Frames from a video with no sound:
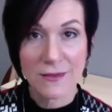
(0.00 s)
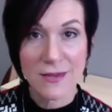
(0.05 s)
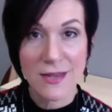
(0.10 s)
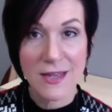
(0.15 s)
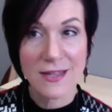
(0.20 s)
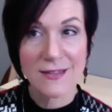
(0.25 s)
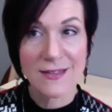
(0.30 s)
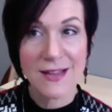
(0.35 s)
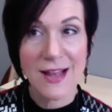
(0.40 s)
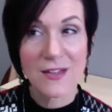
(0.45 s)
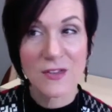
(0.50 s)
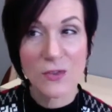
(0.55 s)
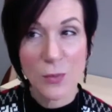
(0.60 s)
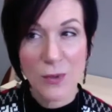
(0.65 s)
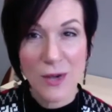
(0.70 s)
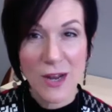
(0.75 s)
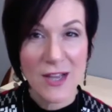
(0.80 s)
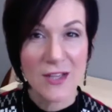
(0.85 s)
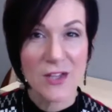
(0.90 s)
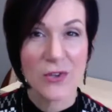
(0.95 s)
And that's
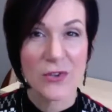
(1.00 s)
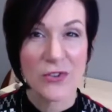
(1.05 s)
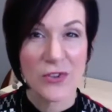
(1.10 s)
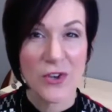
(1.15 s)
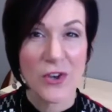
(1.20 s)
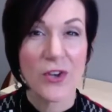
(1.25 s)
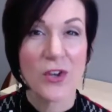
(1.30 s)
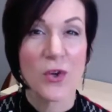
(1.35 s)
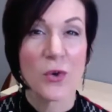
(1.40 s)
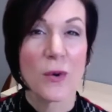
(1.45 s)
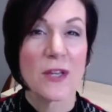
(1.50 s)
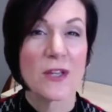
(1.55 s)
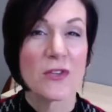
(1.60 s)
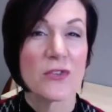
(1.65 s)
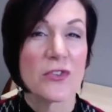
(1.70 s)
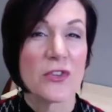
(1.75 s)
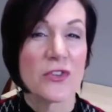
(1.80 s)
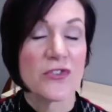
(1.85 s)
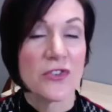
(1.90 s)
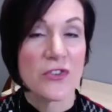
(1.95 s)
what I used to do. I
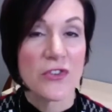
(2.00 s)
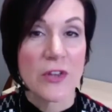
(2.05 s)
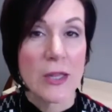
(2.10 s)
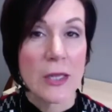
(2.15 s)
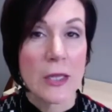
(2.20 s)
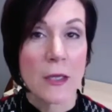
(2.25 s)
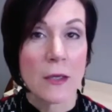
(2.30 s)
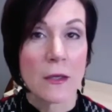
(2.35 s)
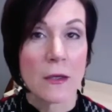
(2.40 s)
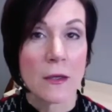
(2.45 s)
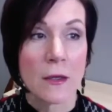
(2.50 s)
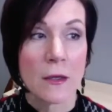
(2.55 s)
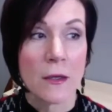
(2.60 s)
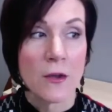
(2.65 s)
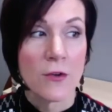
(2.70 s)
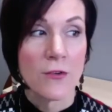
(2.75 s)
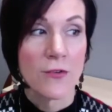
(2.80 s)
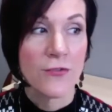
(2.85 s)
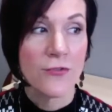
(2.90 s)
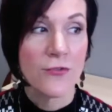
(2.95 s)
used to just like
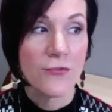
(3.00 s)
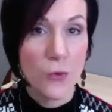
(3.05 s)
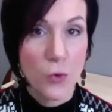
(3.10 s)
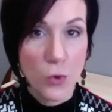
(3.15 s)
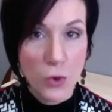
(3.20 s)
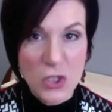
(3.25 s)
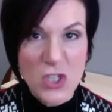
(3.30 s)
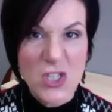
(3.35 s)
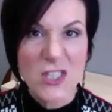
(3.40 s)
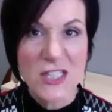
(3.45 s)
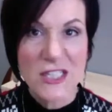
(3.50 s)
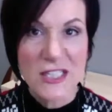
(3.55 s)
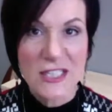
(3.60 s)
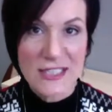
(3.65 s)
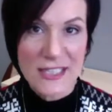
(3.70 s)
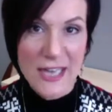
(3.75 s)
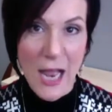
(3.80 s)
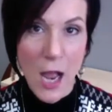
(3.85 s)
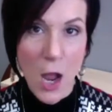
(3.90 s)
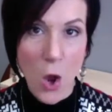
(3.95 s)
force it
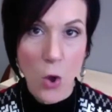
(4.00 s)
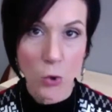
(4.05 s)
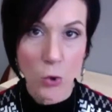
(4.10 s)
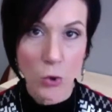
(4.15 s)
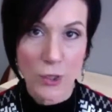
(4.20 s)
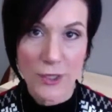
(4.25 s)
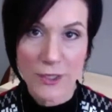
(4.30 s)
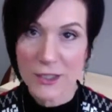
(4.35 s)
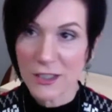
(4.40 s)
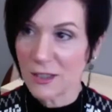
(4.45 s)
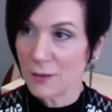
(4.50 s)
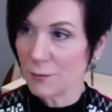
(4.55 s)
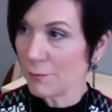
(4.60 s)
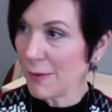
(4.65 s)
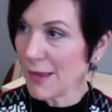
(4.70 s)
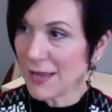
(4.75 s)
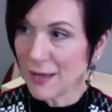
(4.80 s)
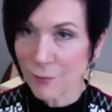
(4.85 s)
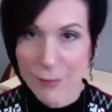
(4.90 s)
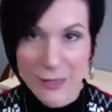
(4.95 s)
down, like
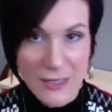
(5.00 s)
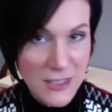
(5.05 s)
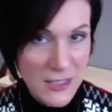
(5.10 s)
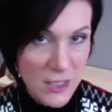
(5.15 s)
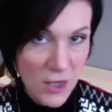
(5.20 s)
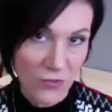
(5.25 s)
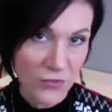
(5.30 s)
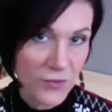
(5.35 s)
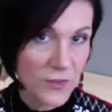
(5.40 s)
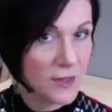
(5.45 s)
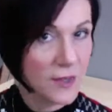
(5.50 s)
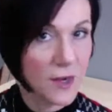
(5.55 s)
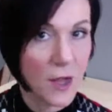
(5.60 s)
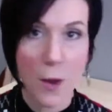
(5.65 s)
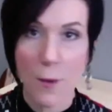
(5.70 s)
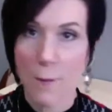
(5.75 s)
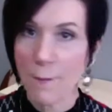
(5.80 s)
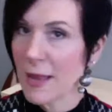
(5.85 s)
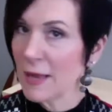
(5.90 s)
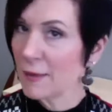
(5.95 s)
make myself get
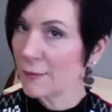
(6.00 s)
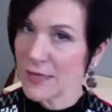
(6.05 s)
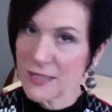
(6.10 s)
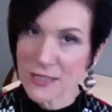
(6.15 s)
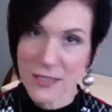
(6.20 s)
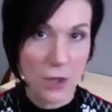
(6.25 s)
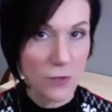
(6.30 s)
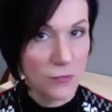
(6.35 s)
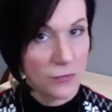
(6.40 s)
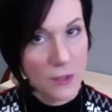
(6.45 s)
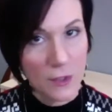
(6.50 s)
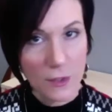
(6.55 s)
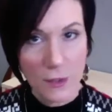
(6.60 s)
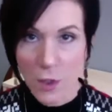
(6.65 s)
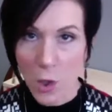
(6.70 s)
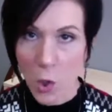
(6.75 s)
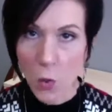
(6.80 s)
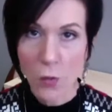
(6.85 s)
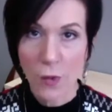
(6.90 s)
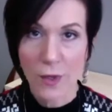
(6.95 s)
up, make myself get
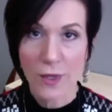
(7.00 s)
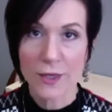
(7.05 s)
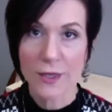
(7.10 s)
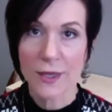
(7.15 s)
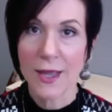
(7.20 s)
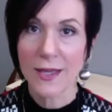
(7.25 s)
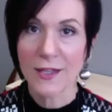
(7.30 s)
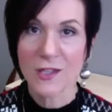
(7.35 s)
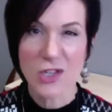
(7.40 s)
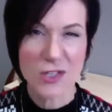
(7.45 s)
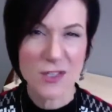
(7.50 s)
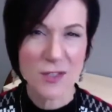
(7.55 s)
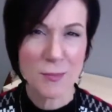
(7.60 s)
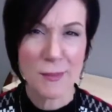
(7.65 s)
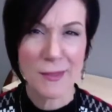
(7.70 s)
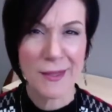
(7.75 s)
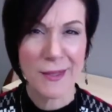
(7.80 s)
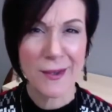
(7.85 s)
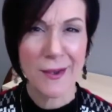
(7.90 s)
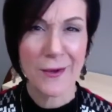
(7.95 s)
going, and just
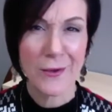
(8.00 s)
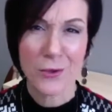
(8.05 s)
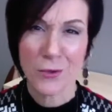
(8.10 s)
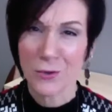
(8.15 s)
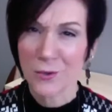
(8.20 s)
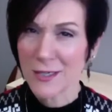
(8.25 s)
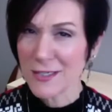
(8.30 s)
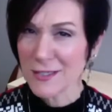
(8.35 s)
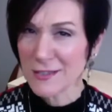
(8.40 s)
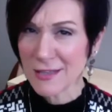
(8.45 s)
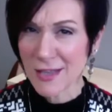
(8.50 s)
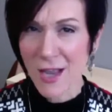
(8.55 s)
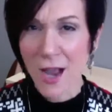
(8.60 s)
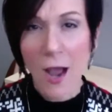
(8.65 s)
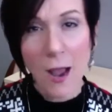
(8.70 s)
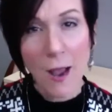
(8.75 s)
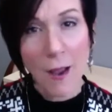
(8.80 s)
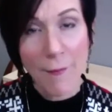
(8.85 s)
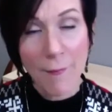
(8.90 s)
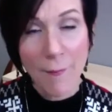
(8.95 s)
be a crazy
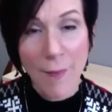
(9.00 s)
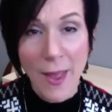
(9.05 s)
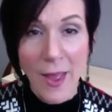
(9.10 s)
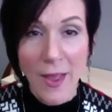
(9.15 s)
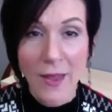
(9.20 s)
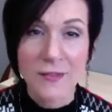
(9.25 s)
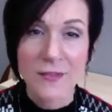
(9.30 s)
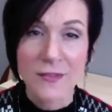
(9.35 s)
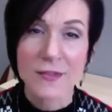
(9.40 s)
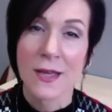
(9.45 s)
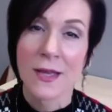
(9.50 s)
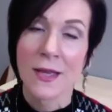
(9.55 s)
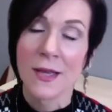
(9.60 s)
hot mess.